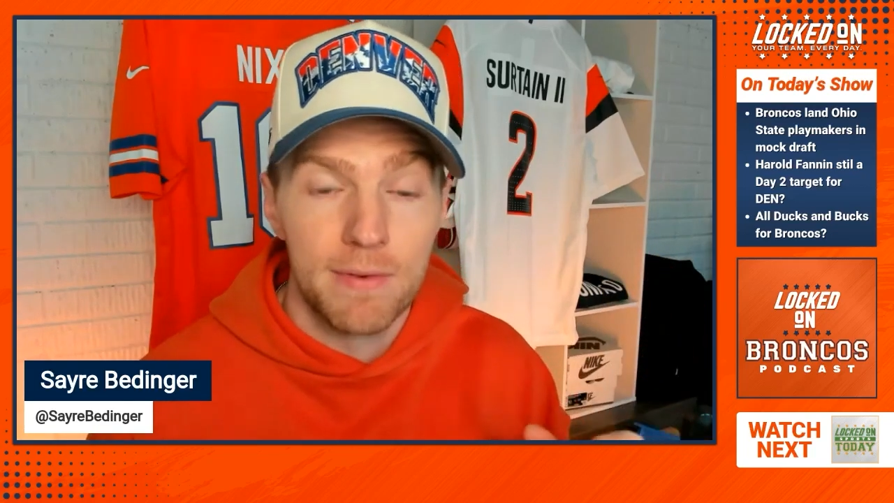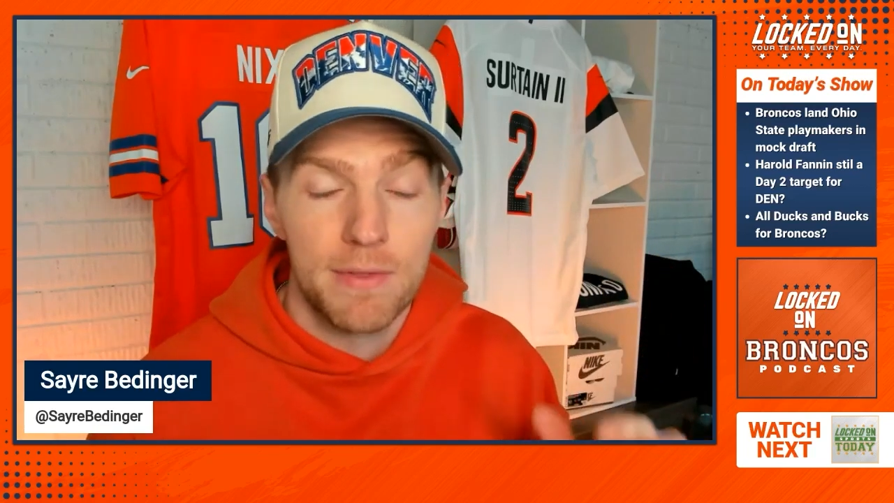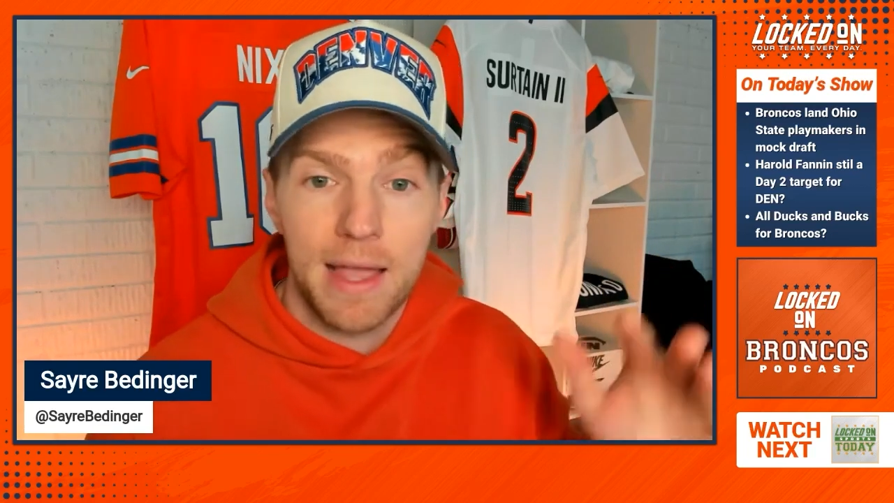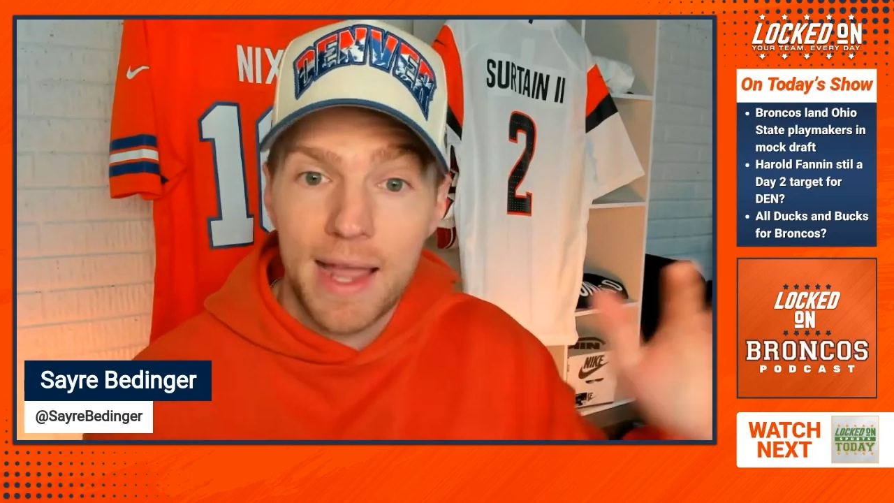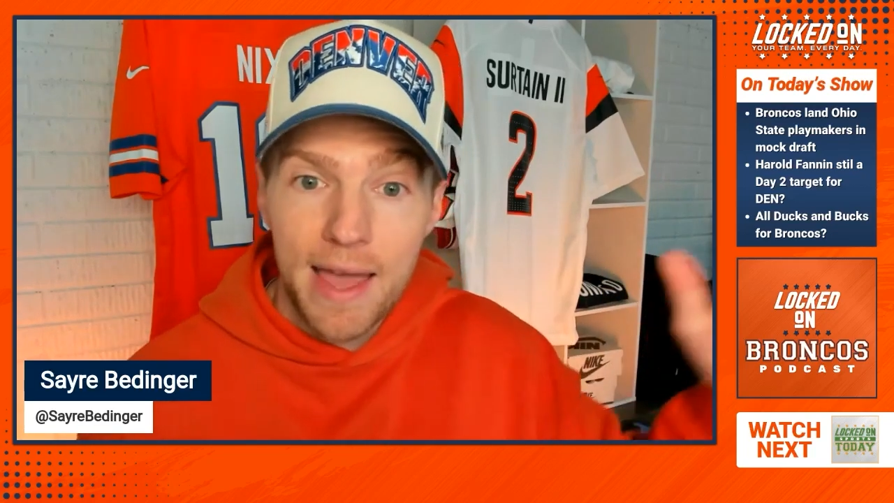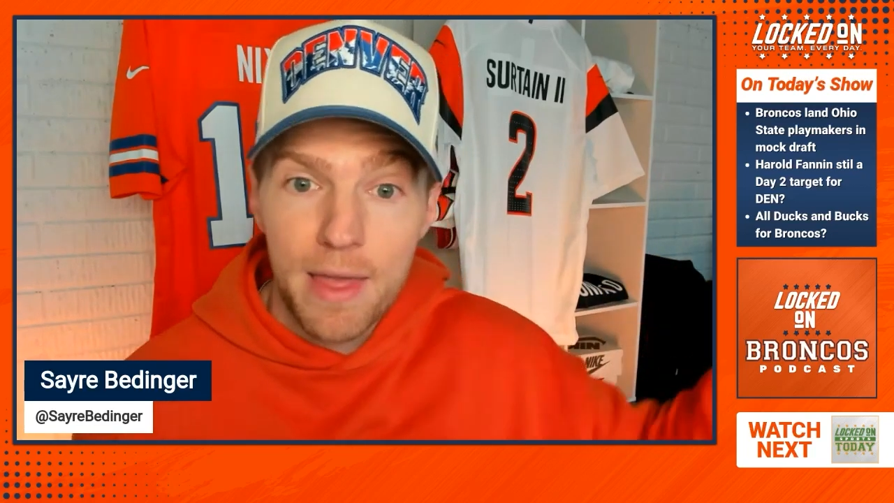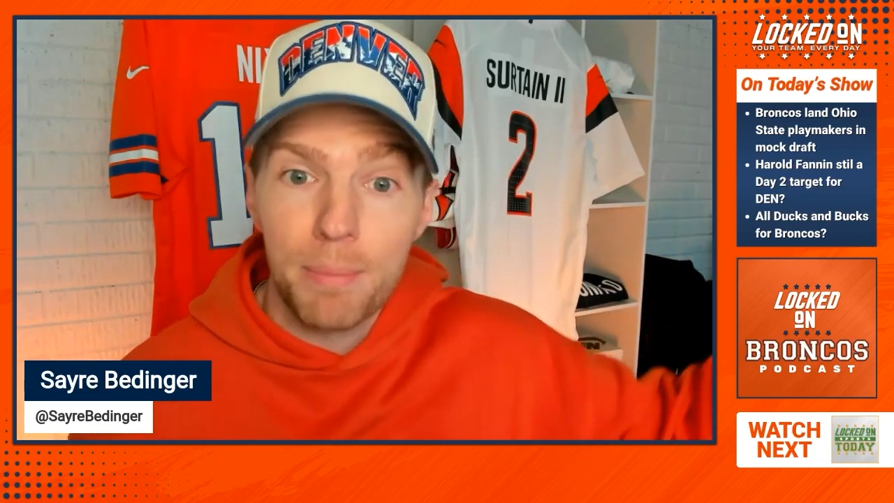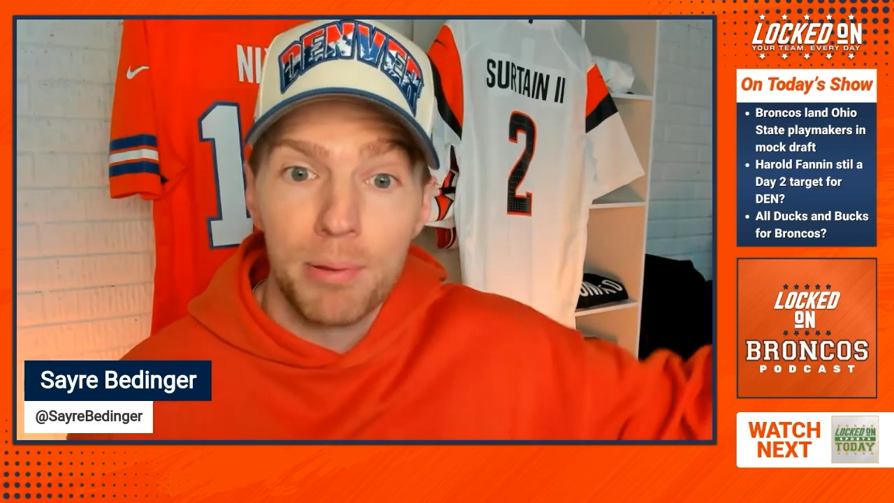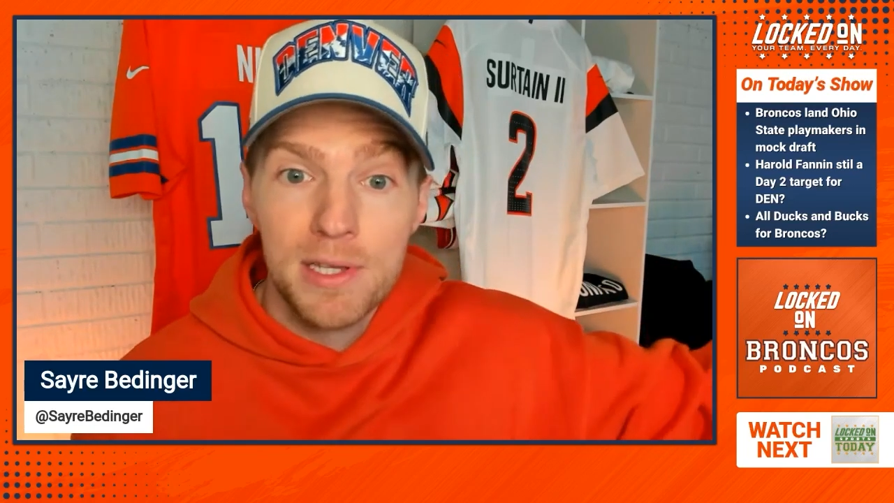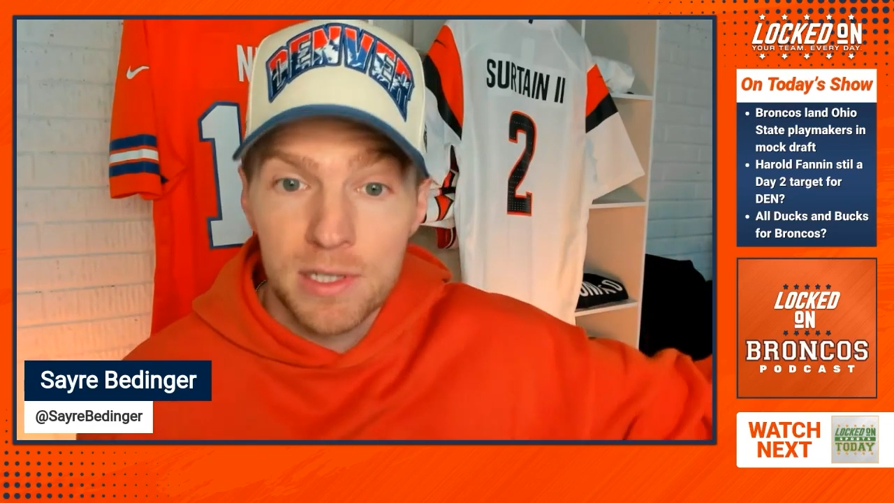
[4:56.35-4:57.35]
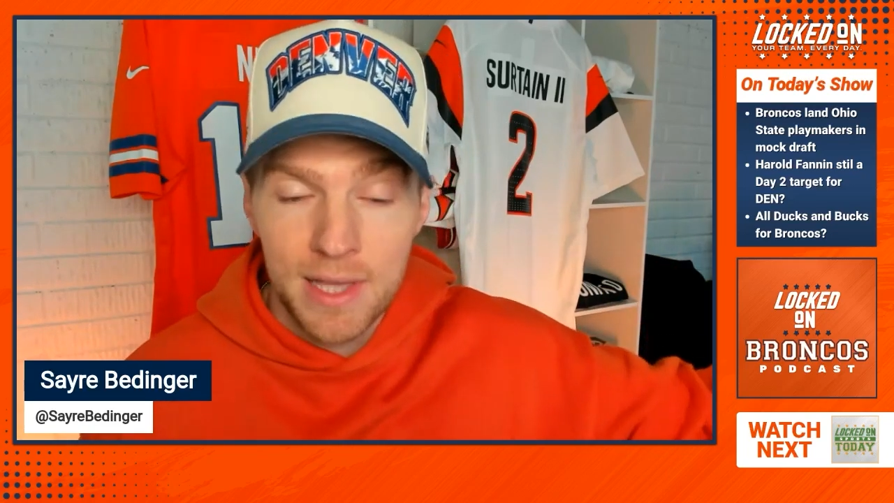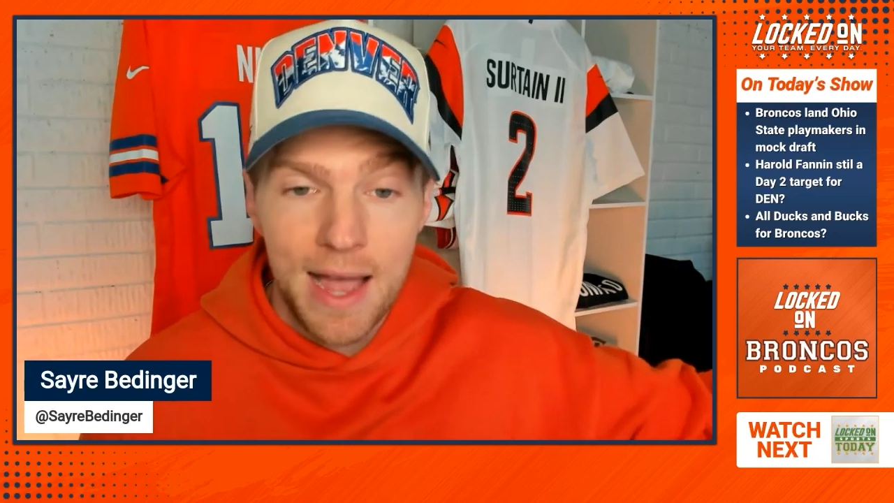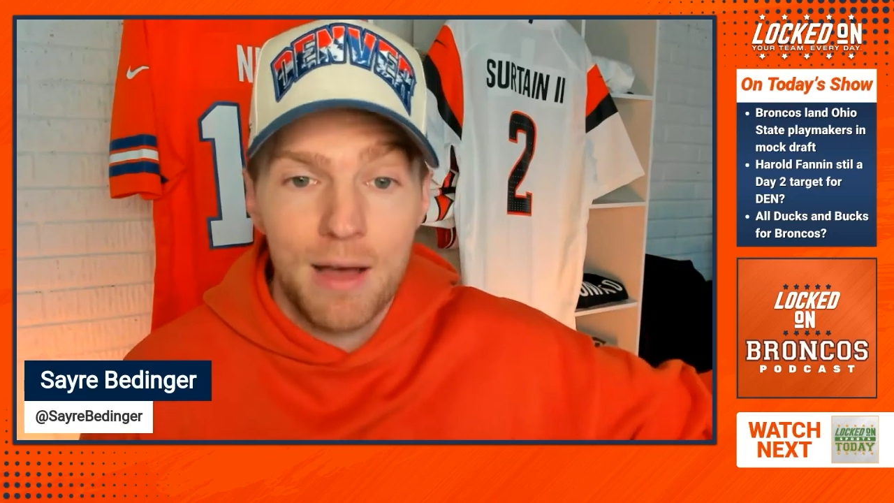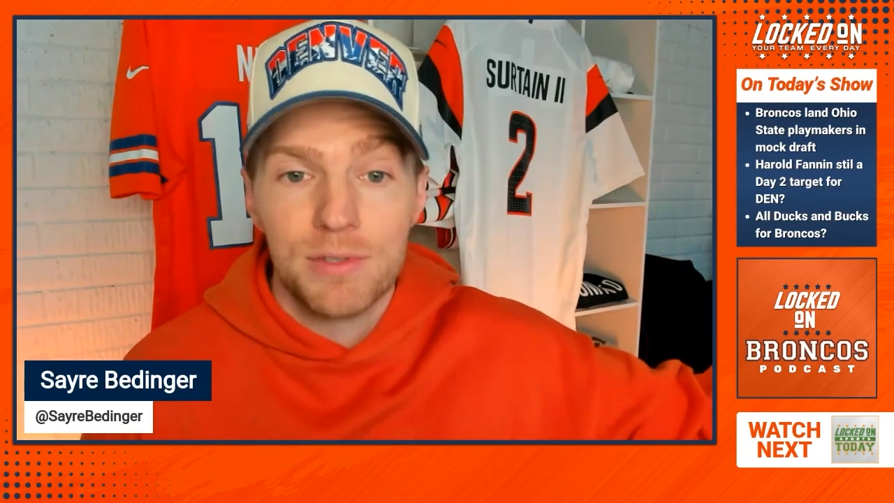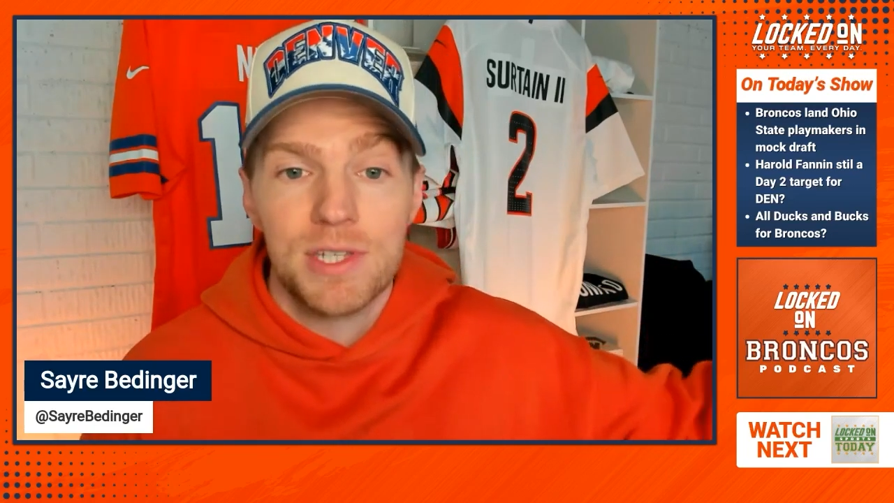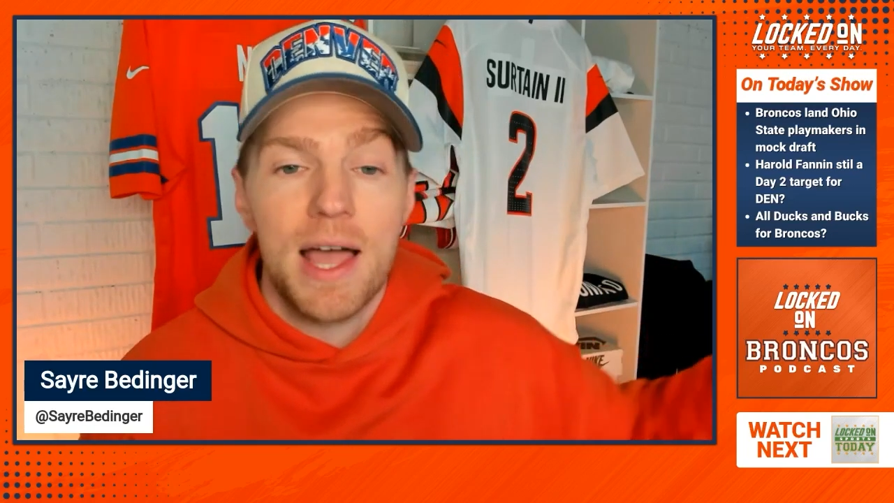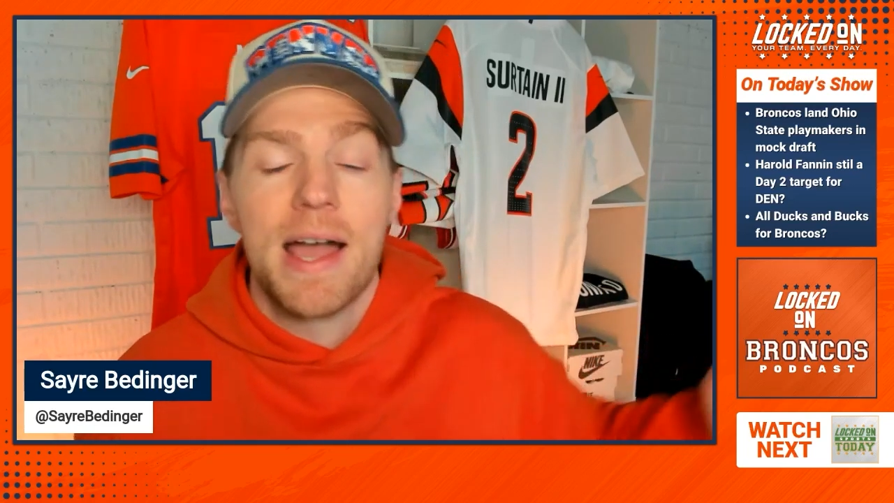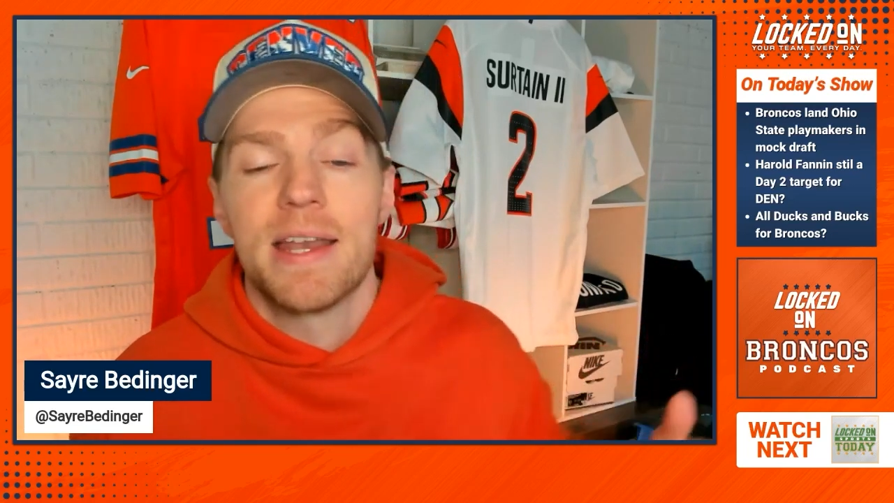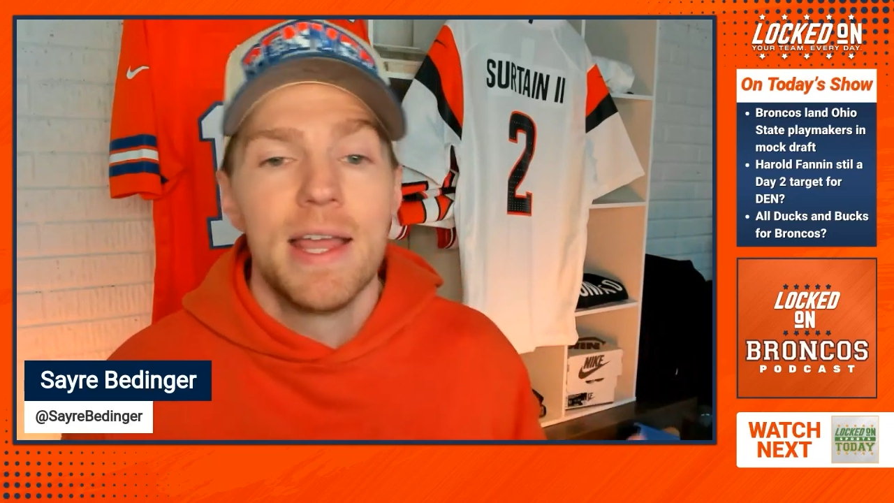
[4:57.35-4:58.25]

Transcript: that guy that plays on the outside.